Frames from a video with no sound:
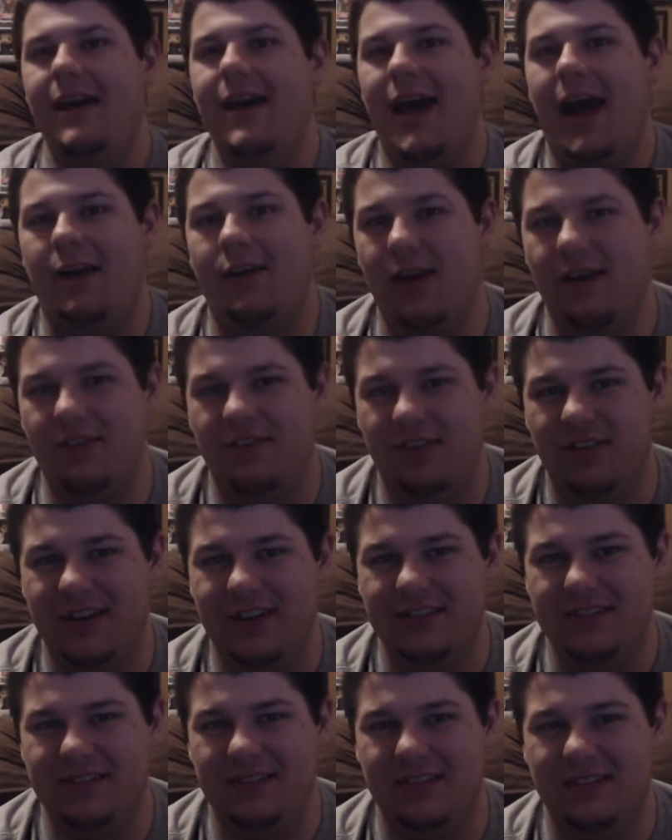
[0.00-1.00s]
However,
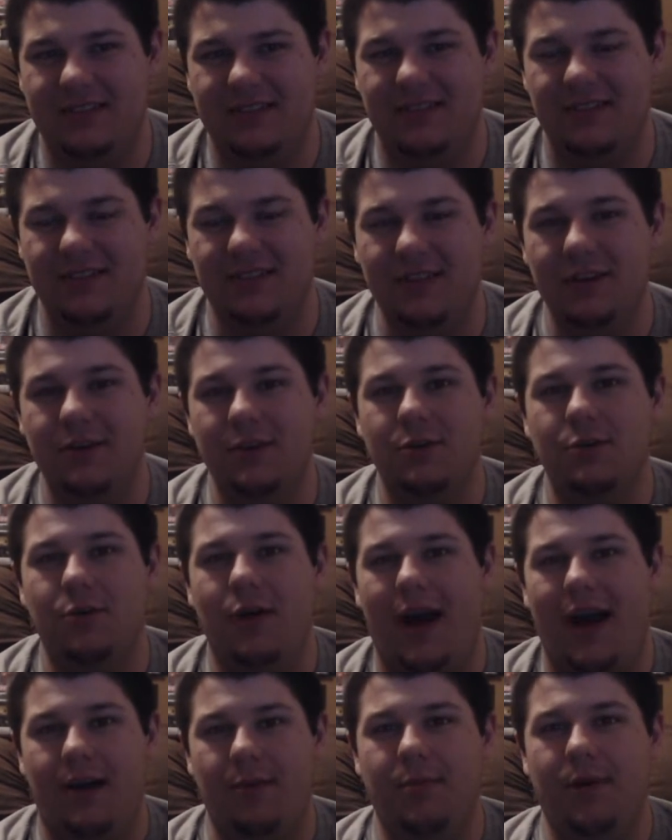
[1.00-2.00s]
is it the new
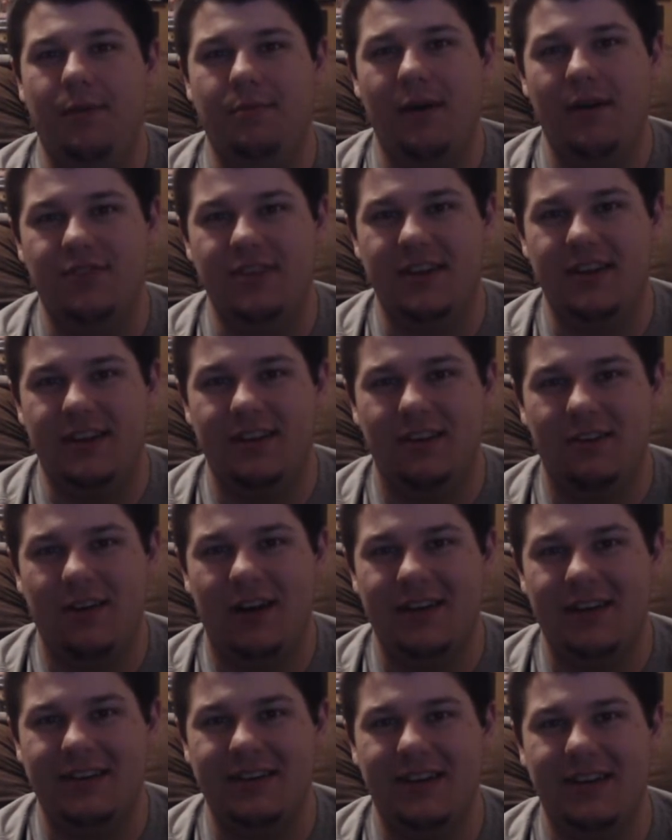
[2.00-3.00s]
album of the year
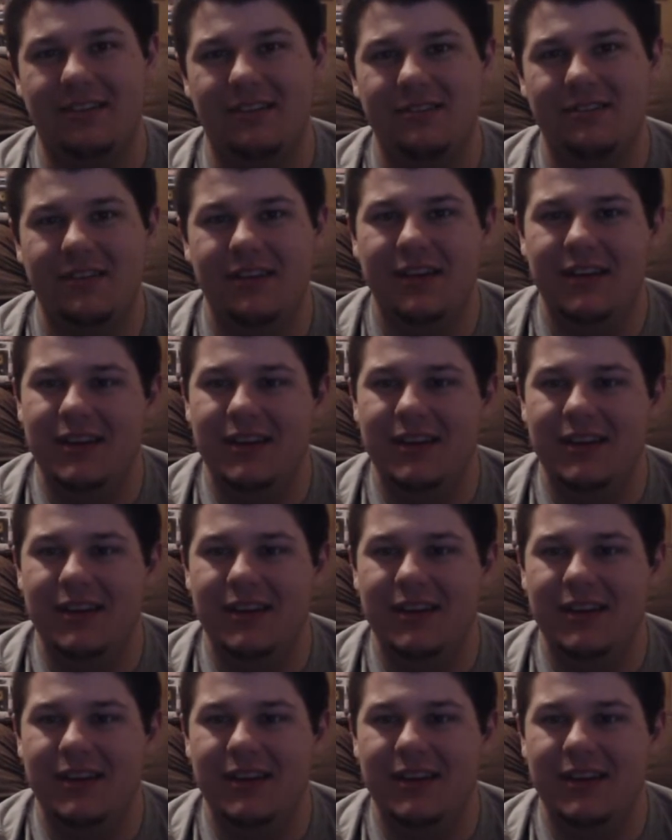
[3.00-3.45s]
right now?